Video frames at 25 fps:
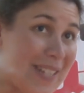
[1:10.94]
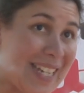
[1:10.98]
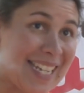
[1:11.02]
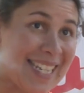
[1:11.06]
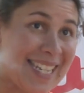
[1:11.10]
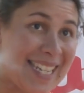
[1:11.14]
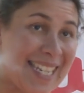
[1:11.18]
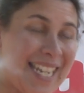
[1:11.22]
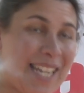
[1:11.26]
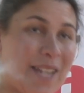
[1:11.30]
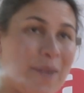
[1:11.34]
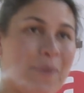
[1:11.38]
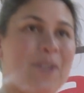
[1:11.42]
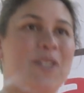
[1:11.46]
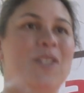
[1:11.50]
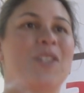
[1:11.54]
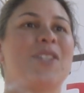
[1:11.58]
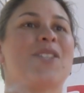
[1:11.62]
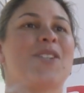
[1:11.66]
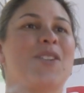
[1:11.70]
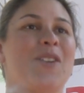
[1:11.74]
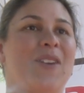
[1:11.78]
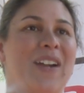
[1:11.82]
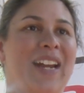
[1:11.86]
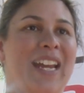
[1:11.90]
Disney, which is
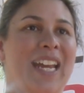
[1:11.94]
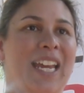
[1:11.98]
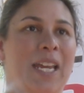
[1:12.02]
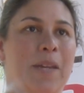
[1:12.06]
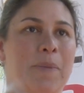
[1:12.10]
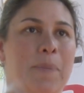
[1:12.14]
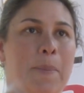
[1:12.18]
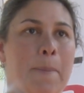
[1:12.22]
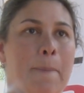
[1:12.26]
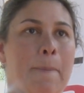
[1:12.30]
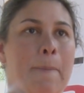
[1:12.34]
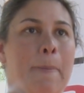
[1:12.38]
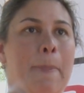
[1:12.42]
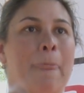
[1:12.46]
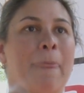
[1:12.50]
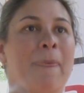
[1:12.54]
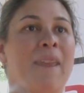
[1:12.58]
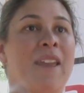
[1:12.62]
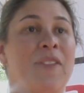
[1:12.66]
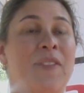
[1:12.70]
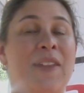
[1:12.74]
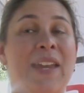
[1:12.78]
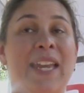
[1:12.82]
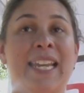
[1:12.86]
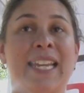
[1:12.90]
great
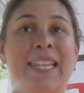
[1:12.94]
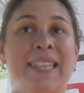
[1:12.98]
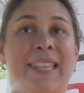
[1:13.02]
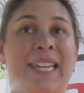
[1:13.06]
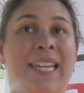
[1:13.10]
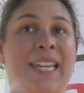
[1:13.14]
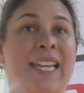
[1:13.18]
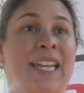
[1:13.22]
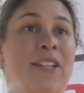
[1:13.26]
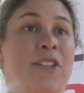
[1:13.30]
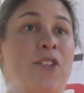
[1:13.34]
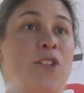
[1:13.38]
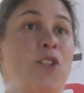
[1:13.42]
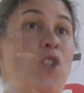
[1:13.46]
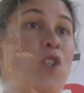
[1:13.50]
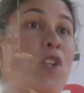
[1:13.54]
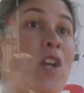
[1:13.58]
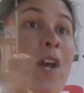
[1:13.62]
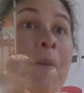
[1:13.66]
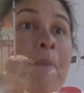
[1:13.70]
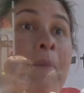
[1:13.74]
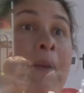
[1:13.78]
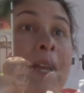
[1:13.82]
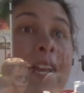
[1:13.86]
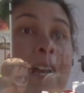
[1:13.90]
they get the kids
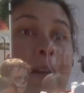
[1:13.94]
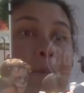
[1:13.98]
jumping